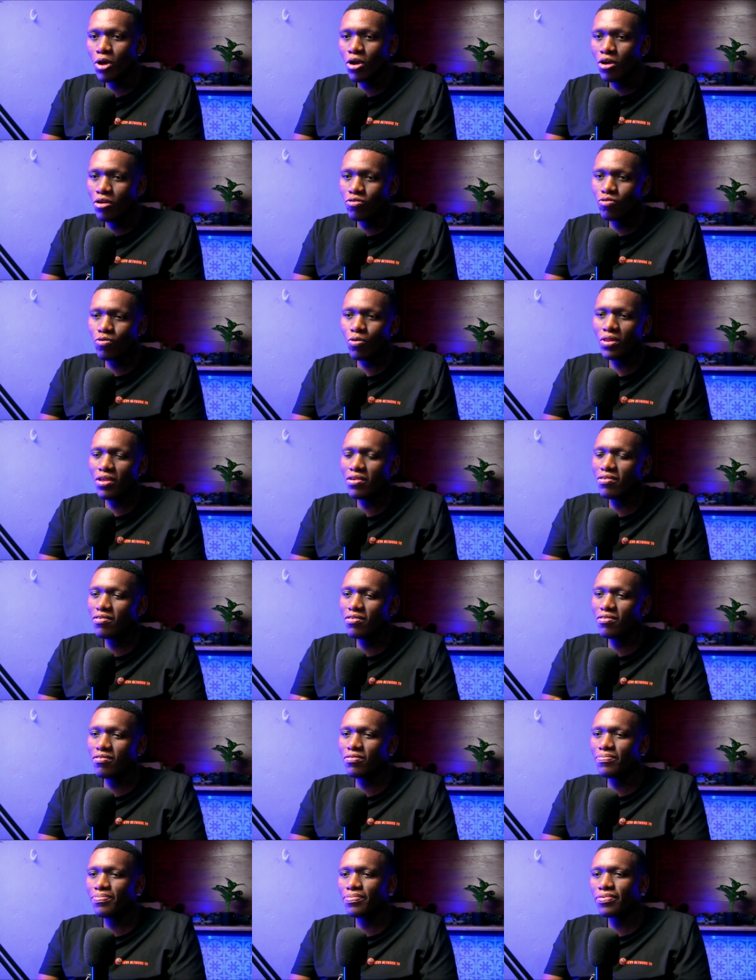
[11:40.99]
So this
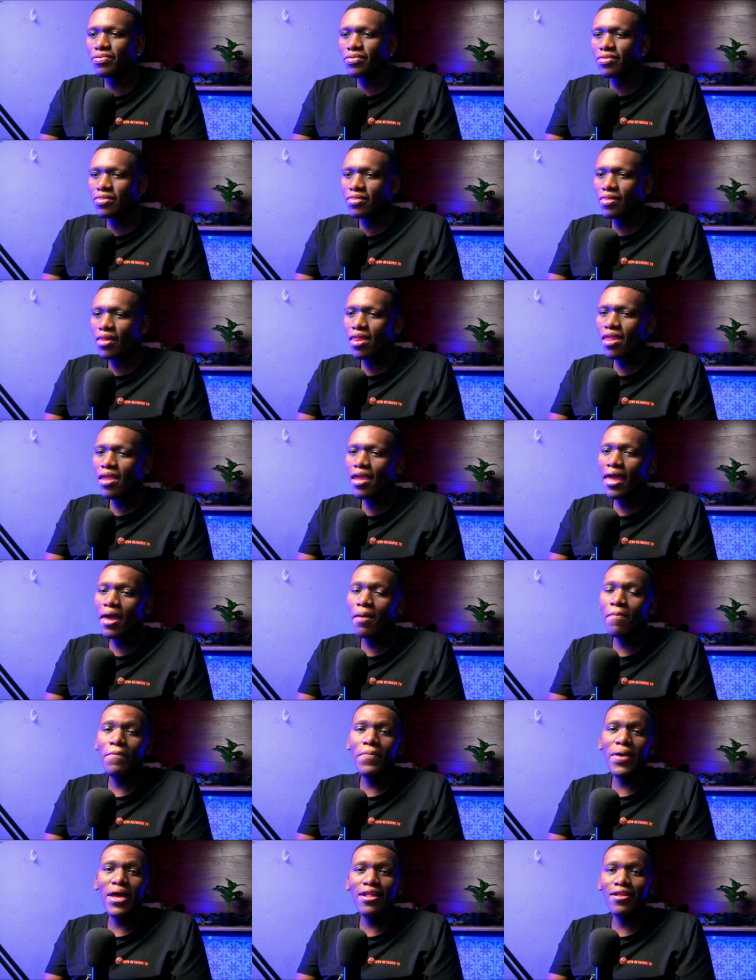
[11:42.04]
is a
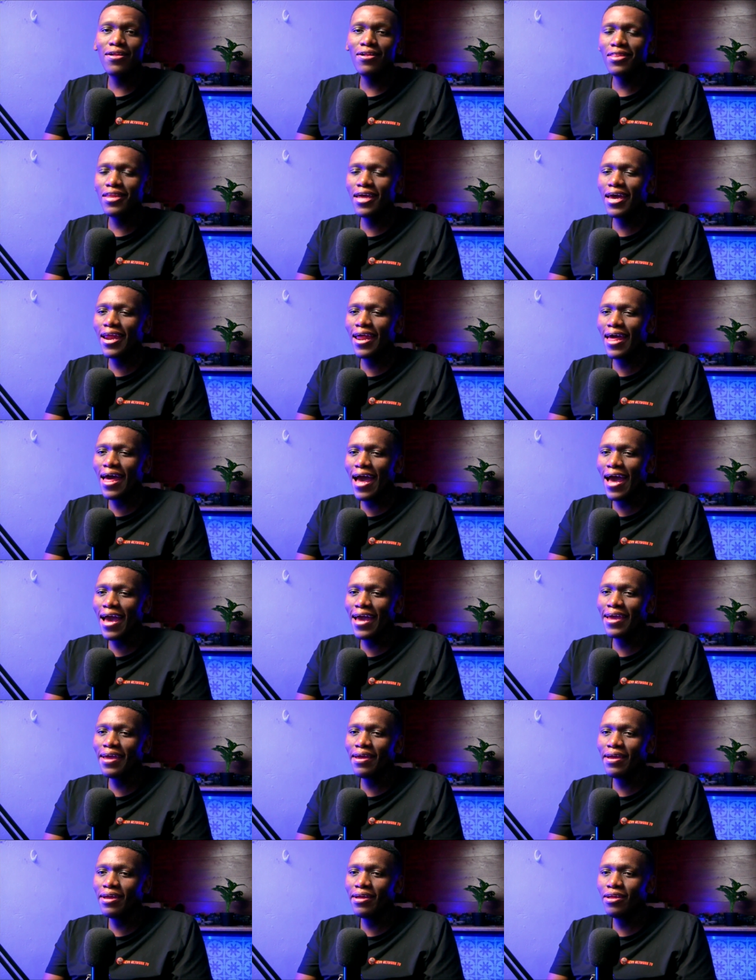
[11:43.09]
battle that
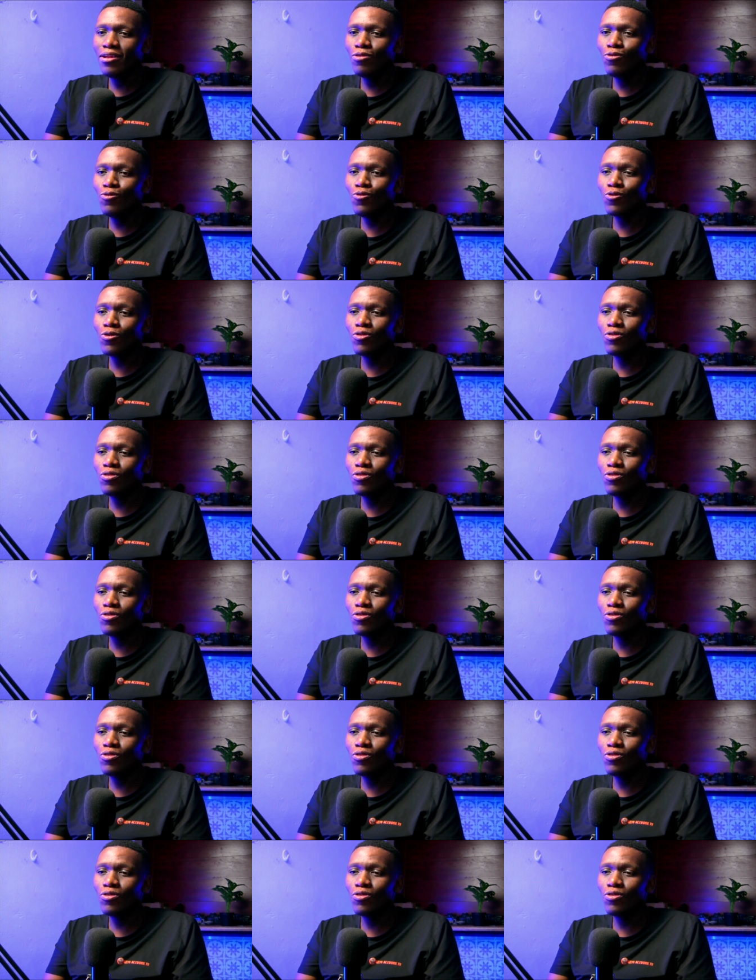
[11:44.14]
I do not